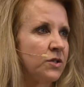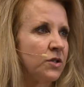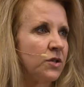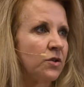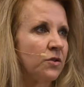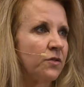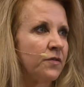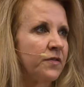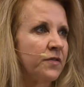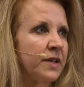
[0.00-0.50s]
to
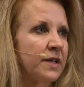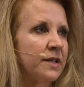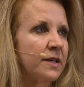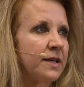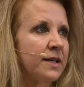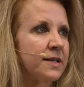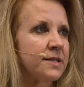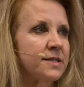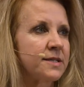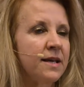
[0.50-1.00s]
your
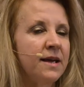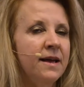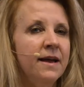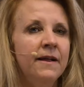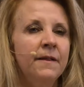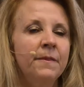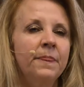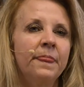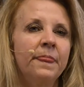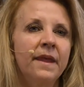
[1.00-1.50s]
feelings,
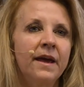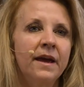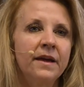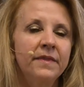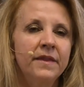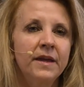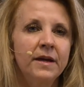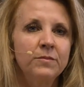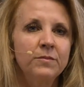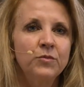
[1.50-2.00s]

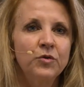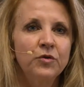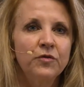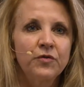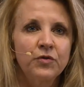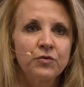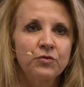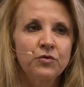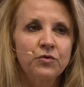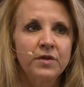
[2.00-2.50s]
and then move
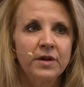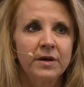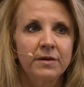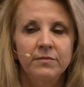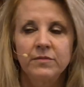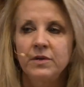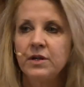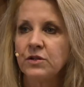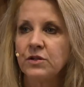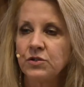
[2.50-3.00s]
through
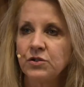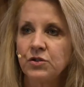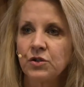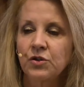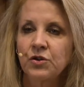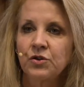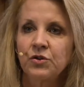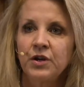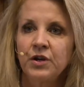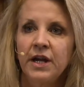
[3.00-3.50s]
them to
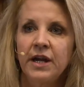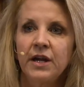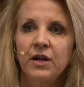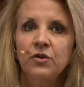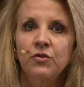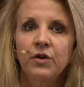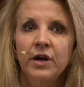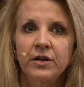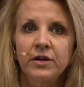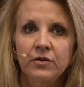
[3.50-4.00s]

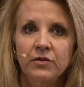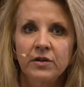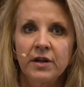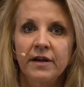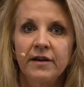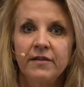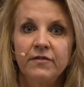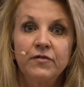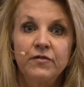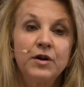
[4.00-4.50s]
create greater
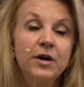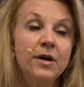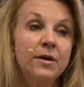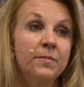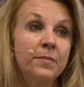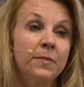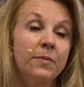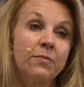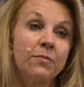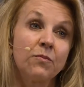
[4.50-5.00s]
love
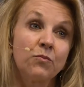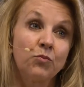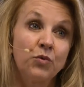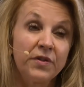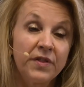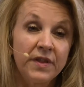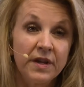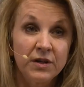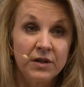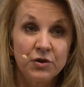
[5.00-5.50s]

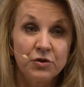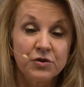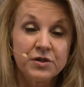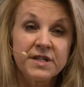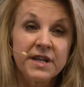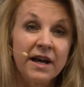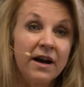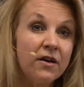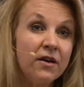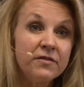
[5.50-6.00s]
within
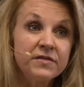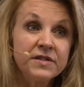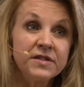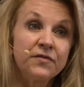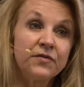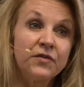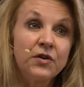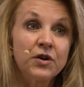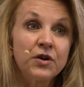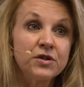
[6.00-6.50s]
yourselves
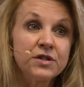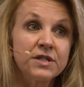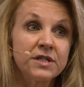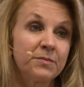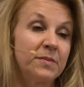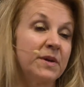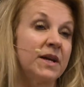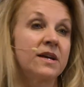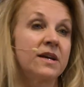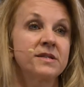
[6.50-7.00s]

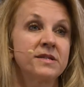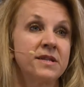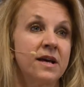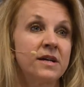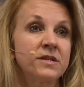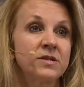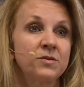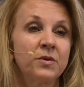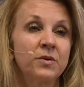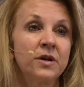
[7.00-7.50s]
first, because
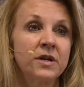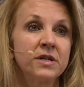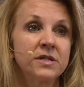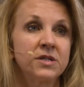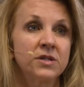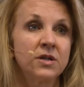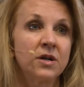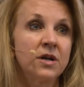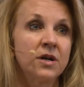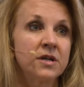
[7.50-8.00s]
that's where it
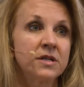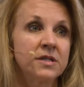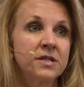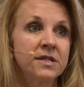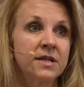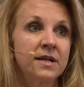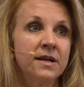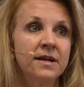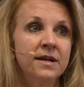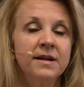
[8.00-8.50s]

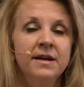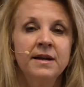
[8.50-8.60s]
starts.